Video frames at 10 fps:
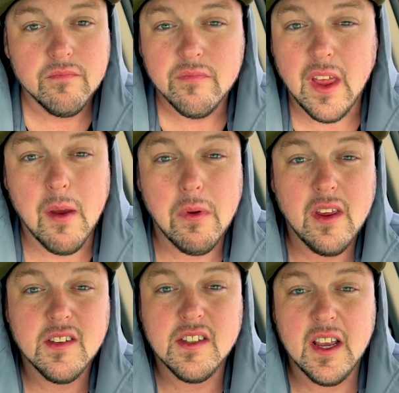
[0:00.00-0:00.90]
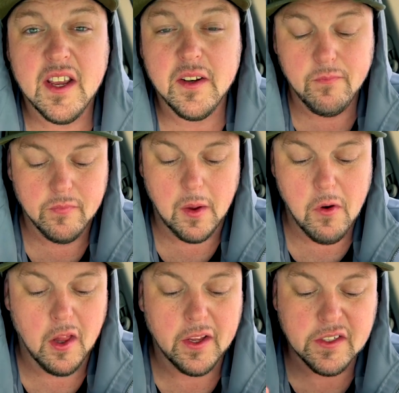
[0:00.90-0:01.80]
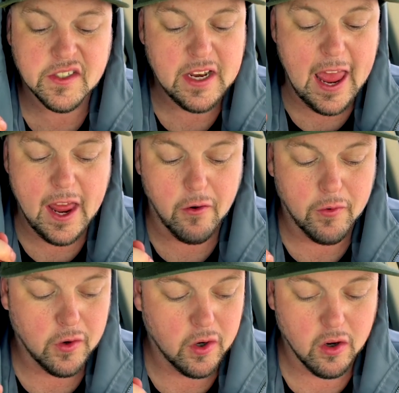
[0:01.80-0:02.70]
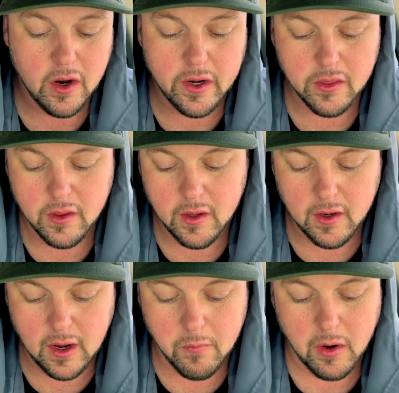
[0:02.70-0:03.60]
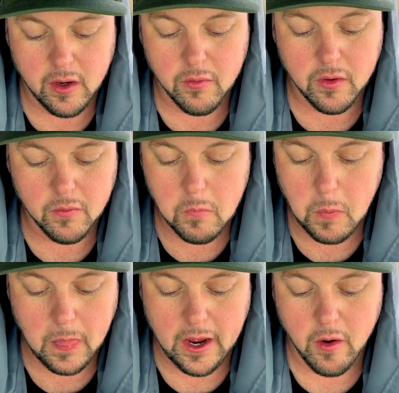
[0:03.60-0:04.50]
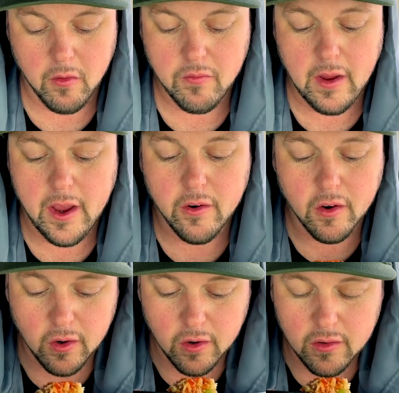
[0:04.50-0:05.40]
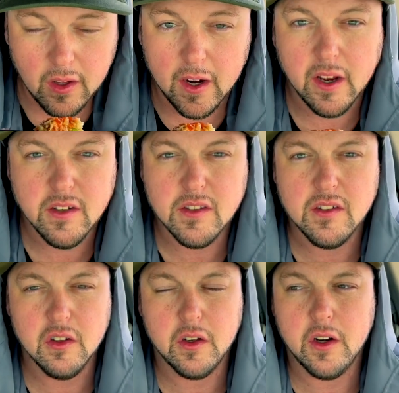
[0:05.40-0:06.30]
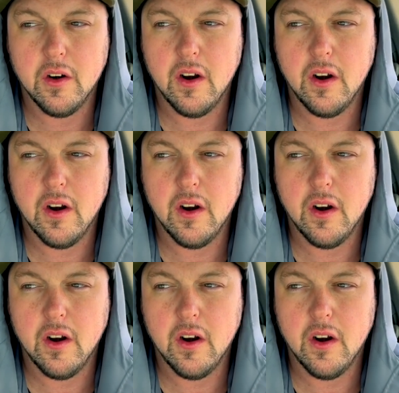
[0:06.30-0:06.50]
That being said, I'm not like a stan of her or anything. I'm not even, I don't fan her. Like, I just look at her